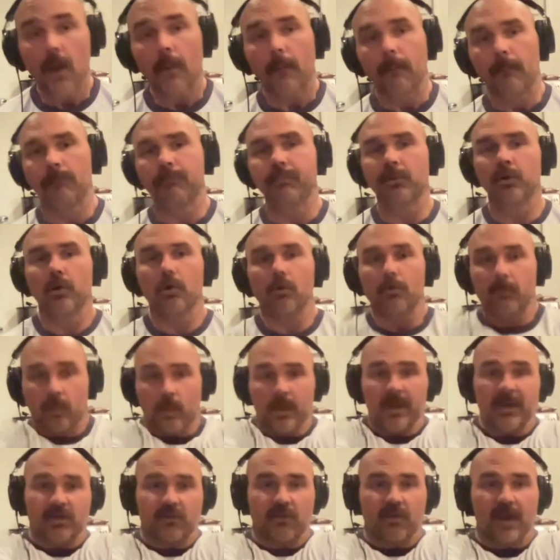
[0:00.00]
Boom,
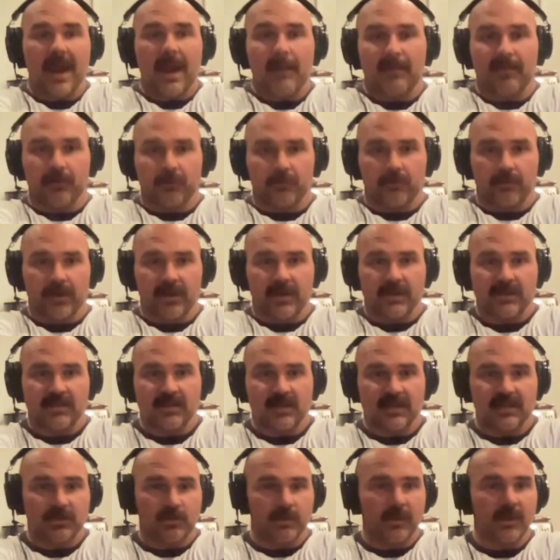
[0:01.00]
we grab the wrist.
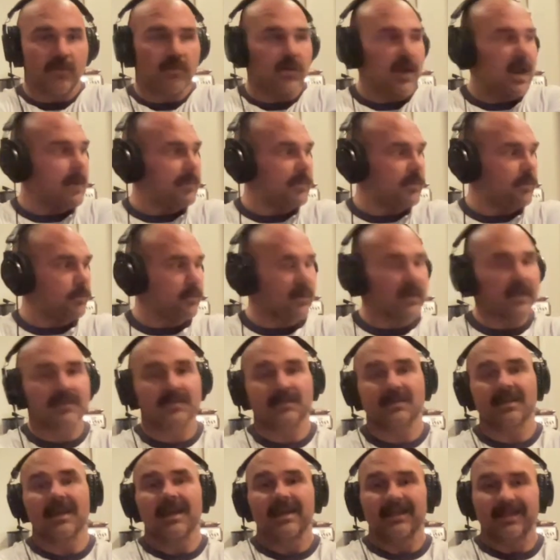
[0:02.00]
As we grab the
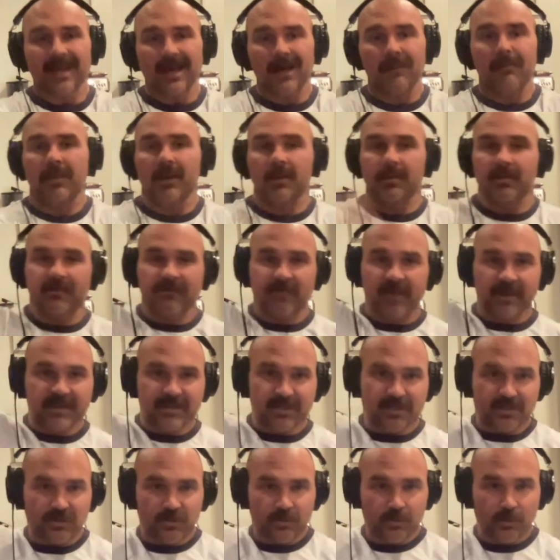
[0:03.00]
wrist, that
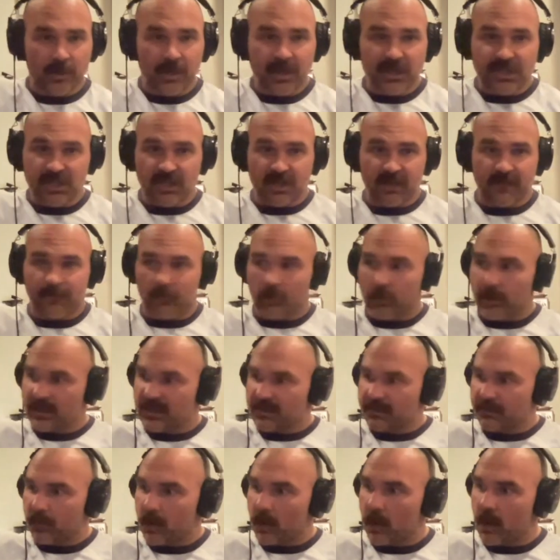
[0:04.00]
babyface is reaching for
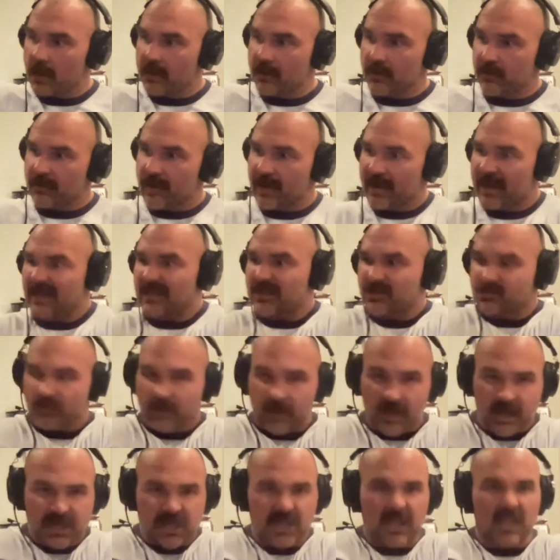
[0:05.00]
his partner, right? And he's
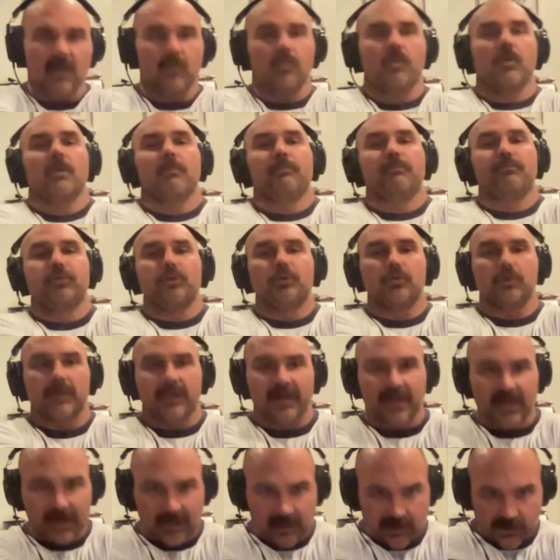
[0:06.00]
reaching and we're
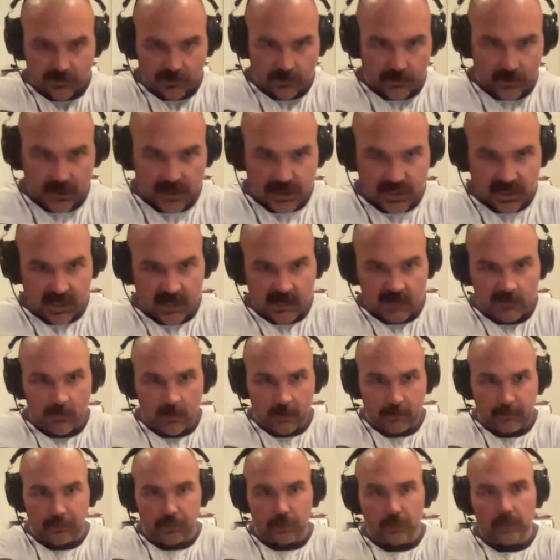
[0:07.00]
pulling, and he's reaching and
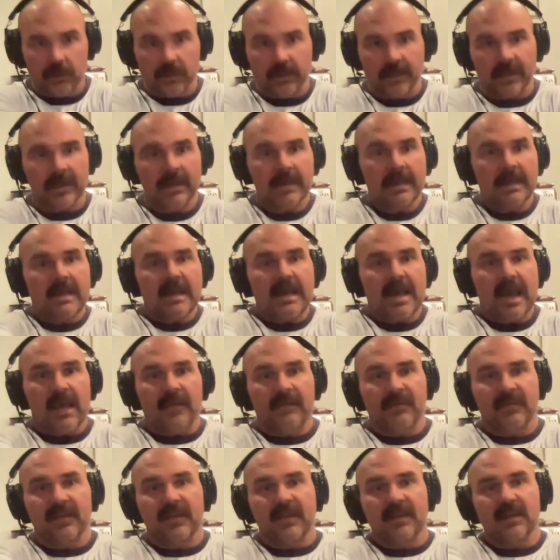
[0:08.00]
we're pulling.
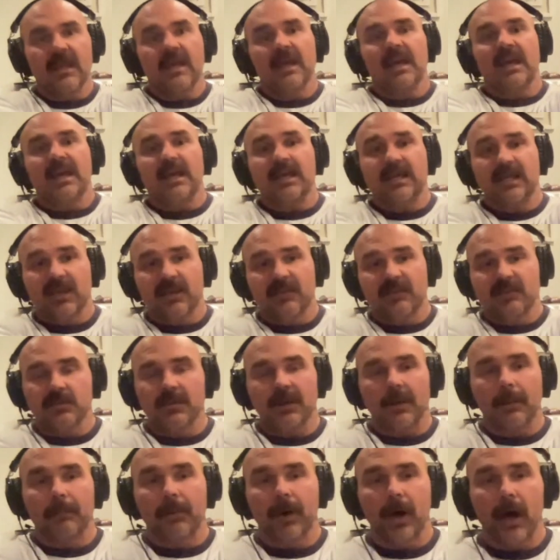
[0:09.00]
And then he gives
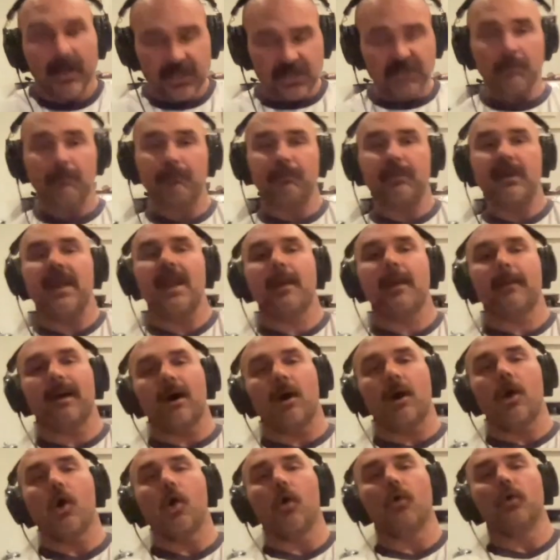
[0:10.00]
me a punch. Bam,
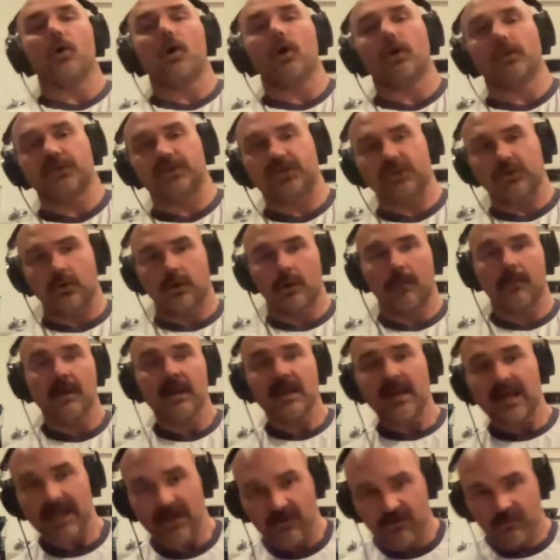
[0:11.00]
I hold on to him.
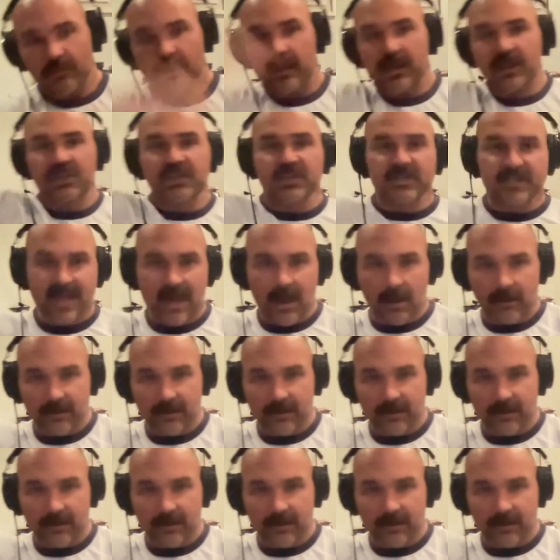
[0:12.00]
He reaches out